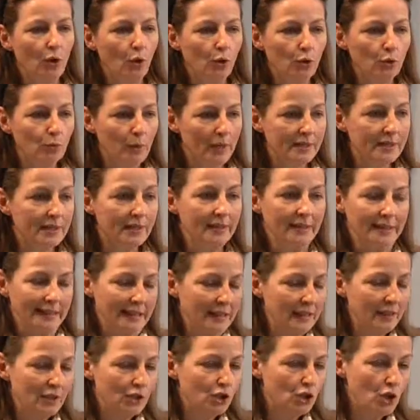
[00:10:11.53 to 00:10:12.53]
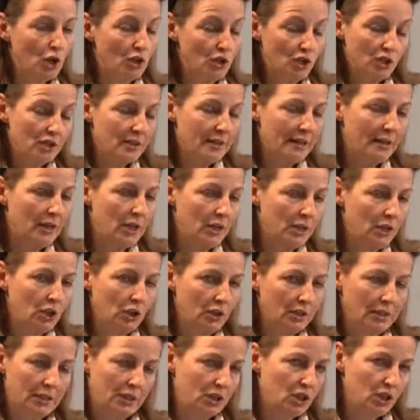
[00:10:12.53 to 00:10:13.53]
old ones, and the churches there are
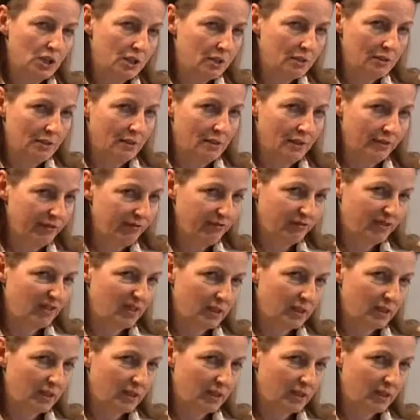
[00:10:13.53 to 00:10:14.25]
not just a